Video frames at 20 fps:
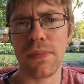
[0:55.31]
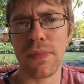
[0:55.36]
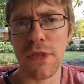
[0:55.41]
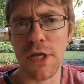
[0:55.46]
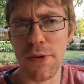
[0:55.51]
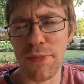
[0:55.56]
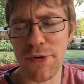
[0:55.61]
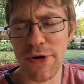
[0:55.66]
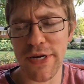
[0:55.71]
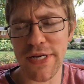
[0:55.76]

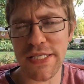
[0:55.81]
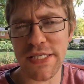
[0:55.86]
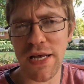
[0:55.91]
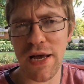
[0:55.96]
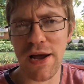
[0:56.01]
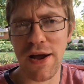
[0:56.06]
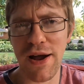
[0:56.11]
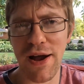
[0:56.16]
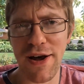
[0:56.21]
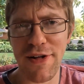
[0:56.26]
numerous
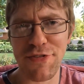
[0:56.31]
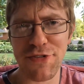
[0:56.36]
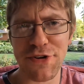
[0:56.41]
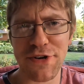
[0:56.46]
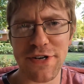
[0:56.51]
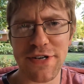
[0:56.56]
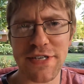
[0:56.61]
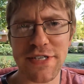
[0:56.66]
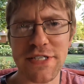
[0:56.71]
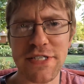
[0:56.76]

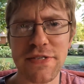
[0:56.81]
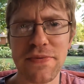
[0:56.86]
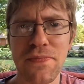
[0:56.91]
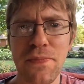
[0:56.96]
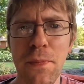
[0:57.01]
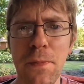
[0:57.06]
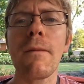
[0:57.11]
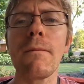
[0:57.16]
authors.